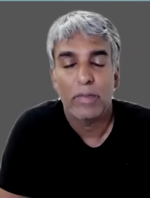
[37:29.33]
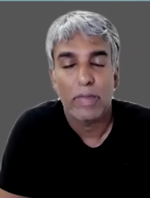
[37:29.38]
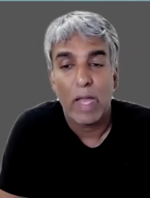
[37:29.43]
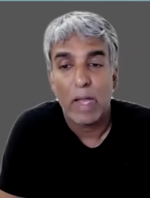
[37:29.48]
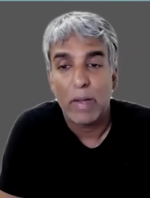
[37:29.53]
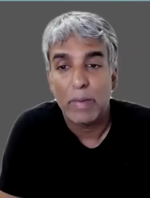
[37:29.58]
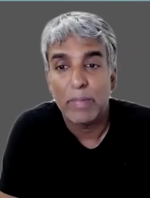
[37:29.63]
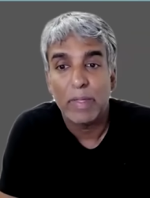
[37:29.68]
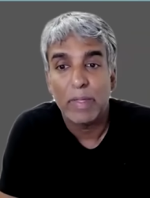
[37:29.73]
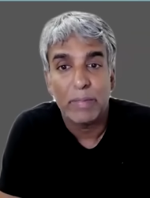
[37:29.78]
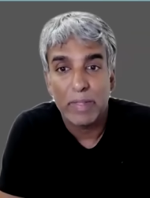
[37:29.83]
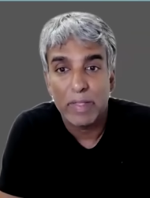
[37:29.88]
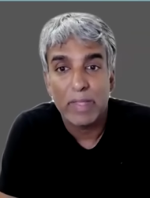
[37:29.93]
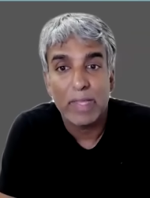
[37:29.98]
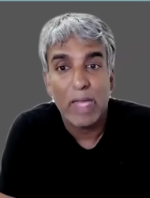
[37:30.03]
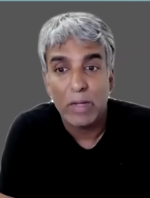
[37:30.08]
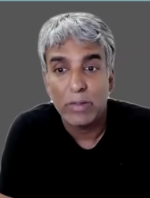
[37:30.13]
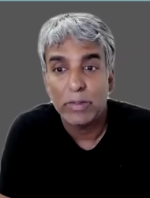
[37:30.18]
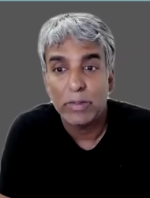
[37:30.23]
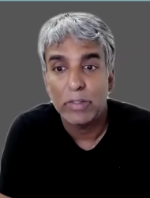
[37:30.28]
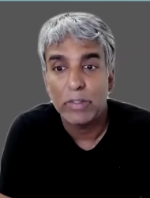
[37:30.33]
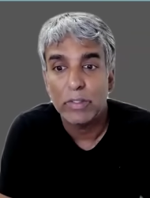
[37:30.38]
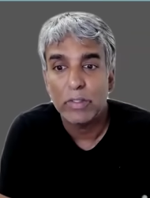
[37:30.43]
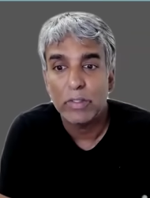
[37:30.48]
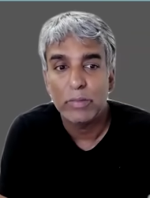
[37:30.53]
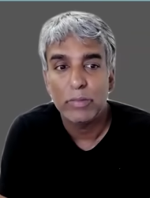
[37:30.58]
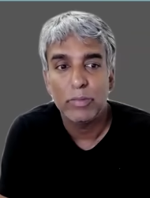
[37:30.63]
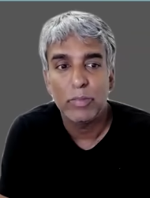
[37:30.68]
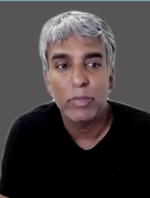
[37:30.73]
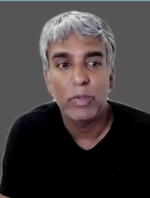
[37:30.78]
that maybe
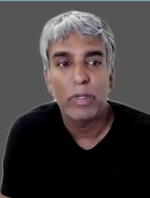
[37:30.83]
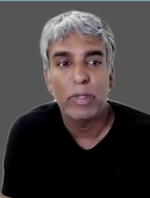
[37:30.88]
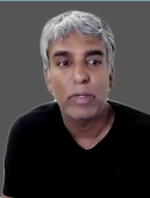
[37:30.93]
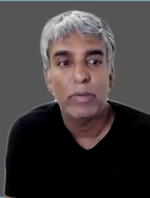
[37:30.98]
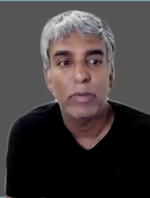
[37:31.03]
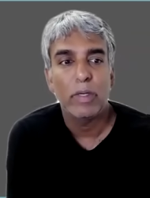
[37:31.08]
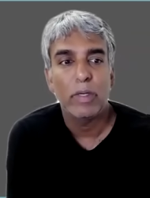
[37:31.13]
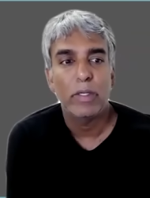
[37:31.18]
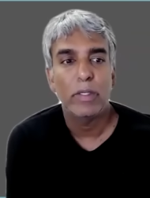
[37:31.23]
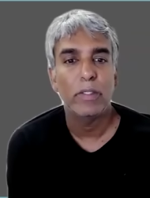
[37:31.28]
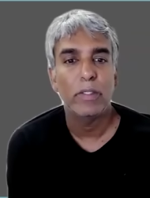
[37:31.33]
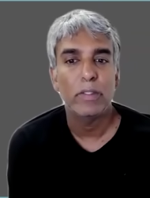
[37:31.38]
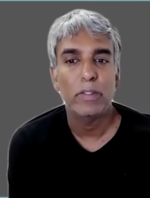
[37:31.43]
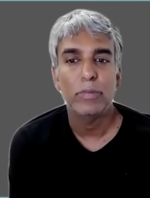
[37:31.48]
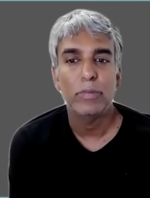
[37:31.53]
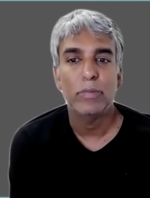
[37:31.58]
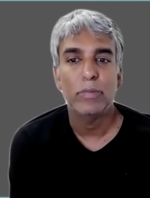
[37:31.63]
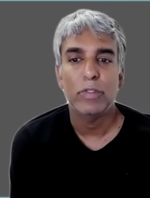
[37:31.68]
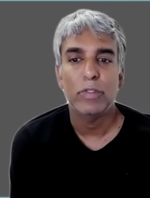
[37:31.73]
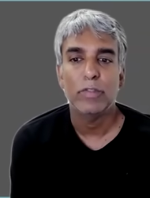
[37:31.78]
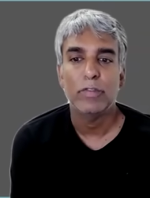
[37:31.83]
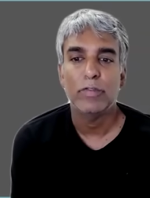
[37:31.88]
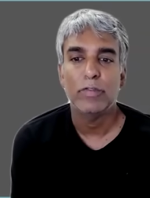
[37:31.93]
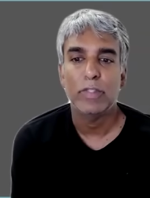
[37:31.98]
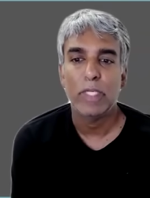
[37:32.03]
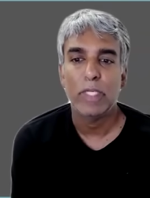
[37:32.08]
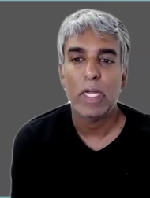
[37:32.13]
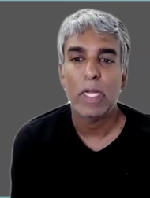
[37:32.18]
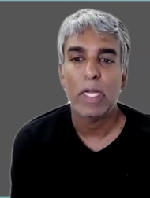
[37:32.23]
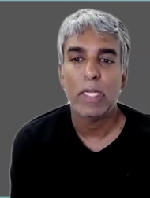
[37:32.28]
thousands more Iranians would
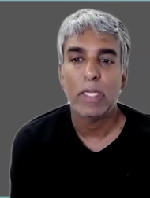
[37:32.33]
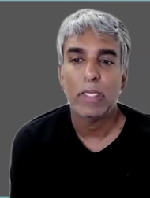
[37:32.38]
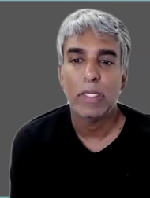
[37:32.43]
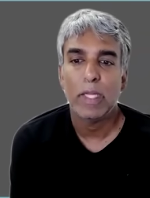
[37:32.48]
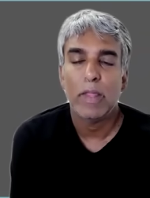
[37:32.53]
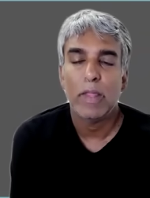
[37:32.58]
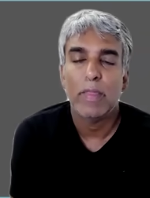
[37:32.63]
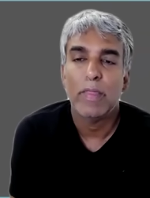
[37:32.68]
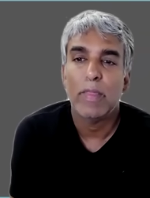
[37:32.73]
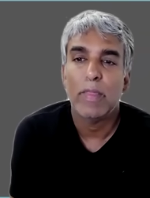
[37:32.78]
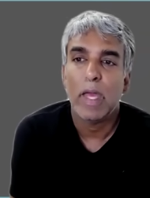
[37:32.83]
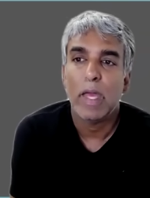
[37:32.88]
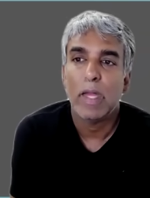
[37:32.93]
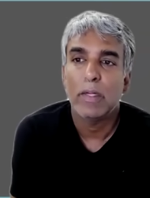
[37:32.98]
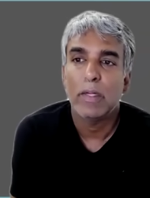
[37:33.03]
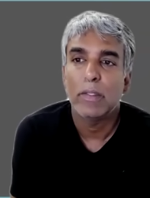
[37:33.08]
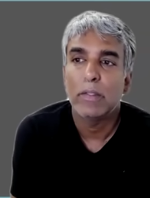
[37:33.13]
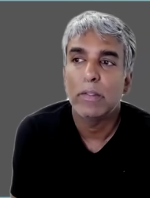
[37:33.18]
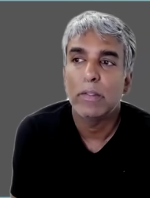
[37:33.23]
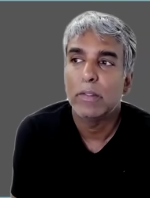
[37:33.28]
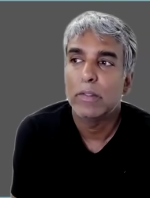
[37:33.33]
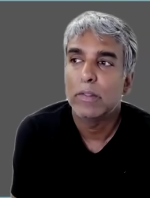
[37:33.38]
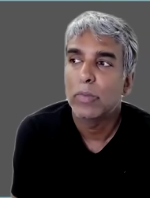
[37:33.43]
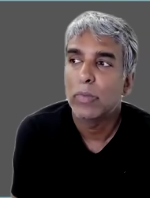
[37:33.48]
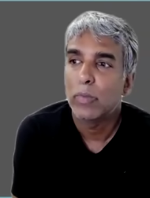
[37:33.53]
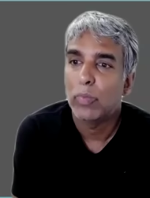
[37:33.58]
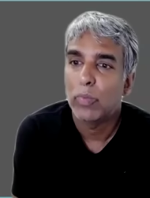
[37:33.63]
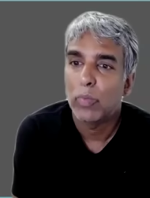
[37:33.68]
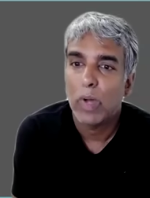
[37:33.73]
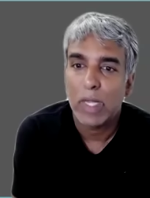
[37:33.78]
have died, and then
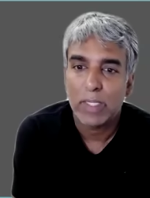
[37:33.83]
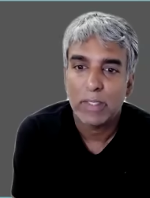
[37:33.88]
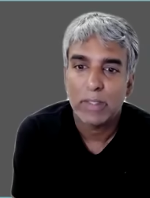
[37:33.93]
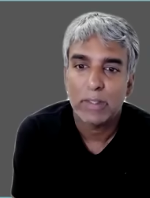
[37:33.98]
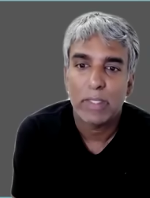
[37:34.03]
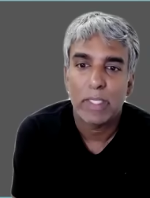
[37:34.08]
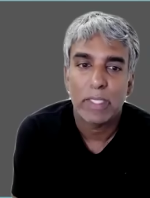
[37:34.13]
what?